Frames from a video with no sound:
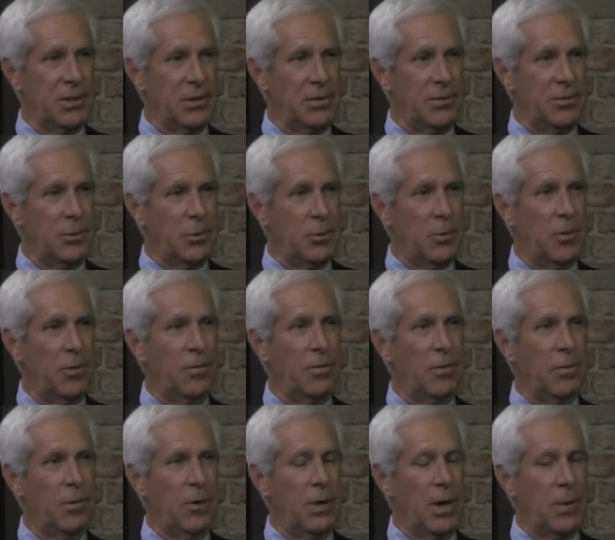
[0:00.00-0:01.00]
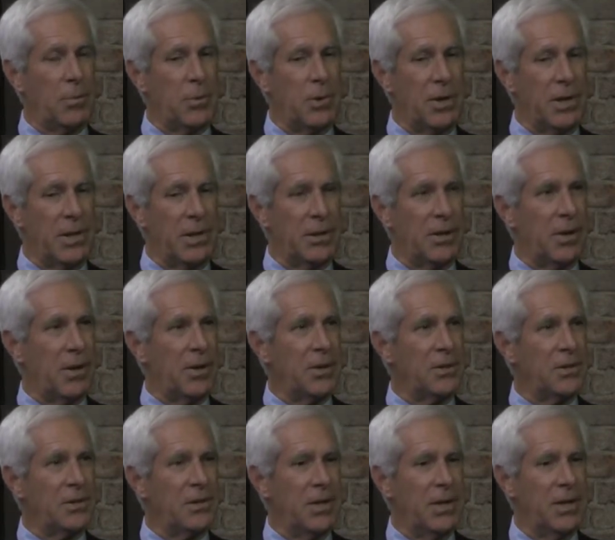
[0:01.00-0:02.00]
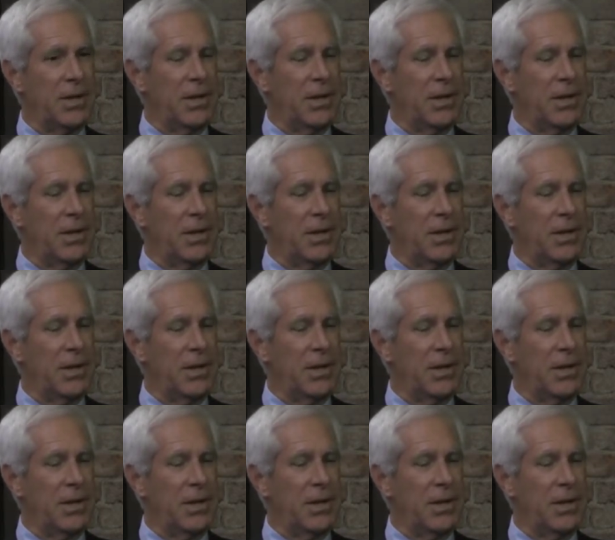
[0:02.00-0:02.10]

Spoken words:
of fuel for operating cars,